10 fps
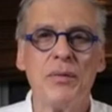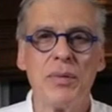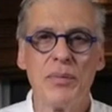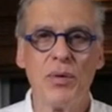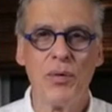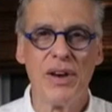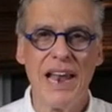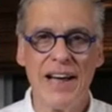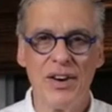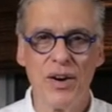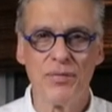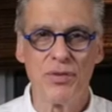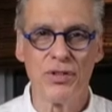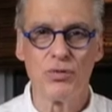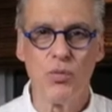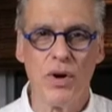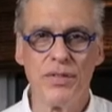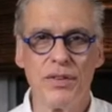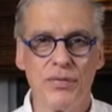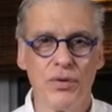people would line up for this
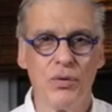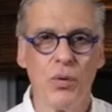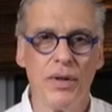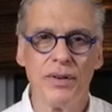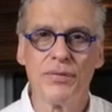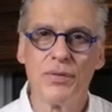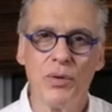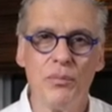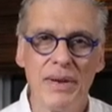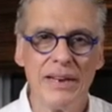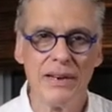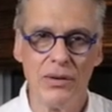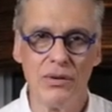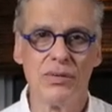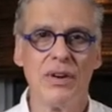wonderful meatloaf.